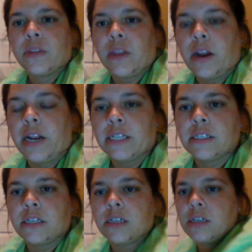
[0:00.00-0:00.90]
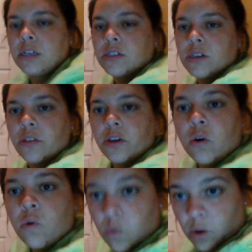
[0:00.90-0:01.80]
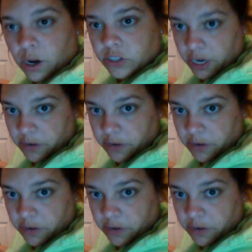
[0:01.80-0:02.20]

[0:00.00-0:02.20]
All right. So the quadratic